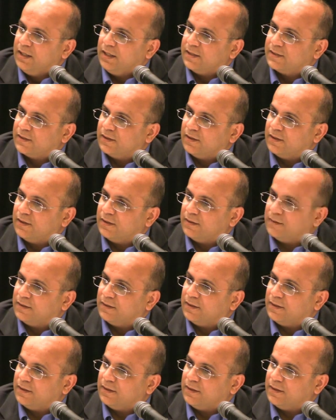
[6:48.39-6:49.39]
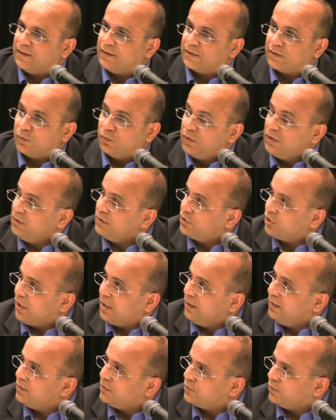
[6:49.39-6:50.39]
is a real
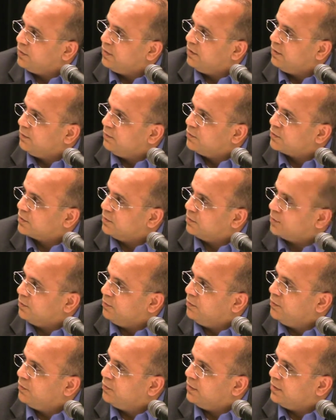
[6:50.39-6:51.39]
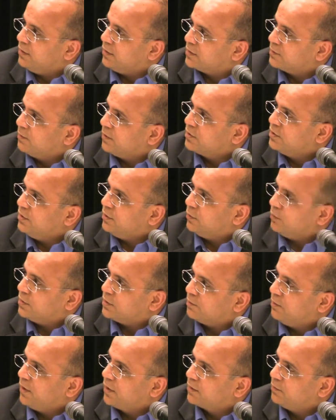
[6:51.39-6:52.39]
challenge within the Muslim community, especially the
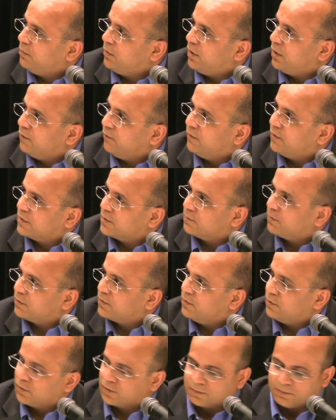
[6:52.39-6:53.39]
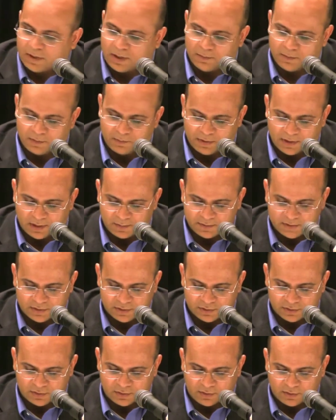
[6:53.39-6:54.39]
respect part of it, especially those mom and pops
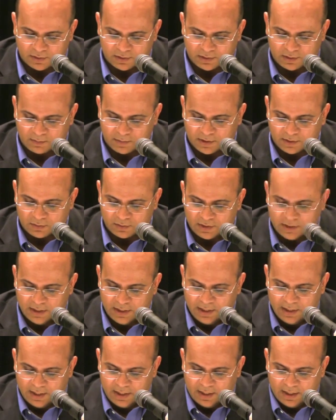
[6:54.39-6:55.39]
that you're talking about.